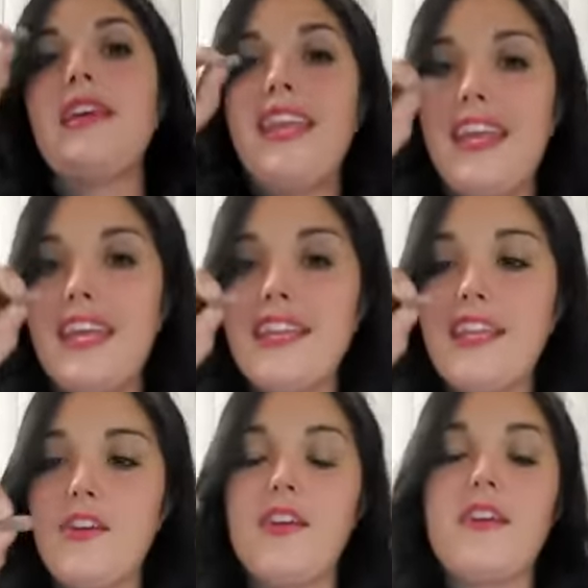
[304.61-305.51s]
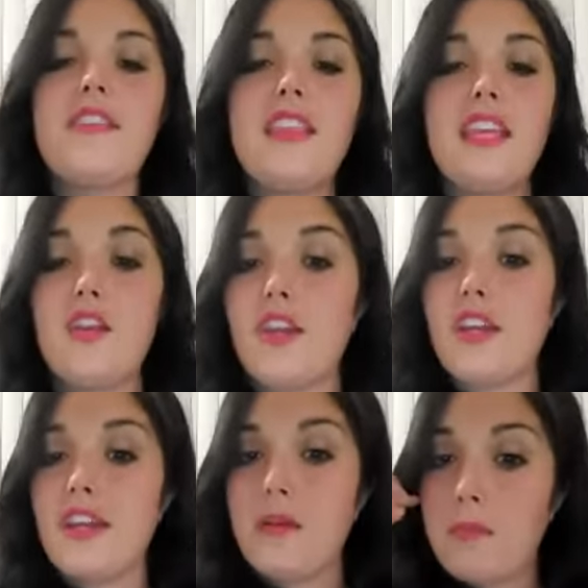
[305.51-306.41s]
in here that you're going
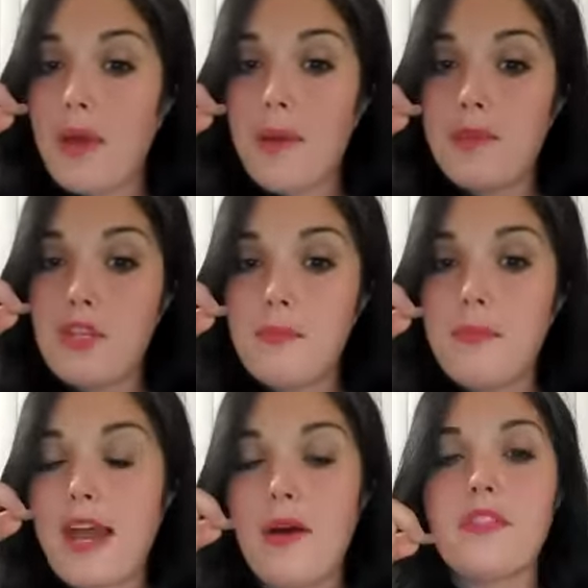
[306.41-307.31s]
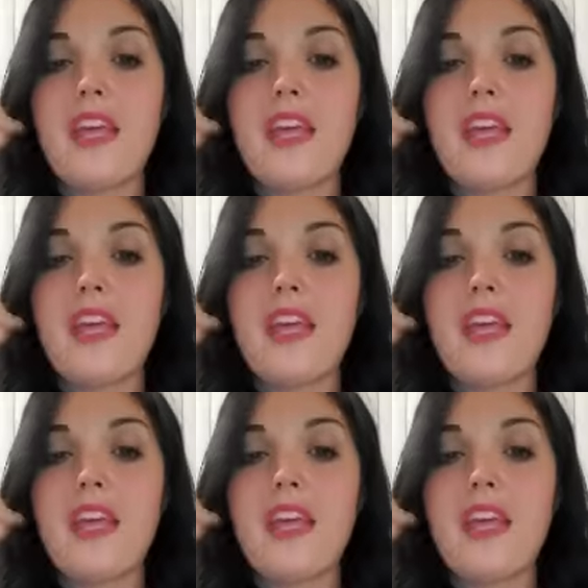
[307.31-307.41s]
to pop in your mouth,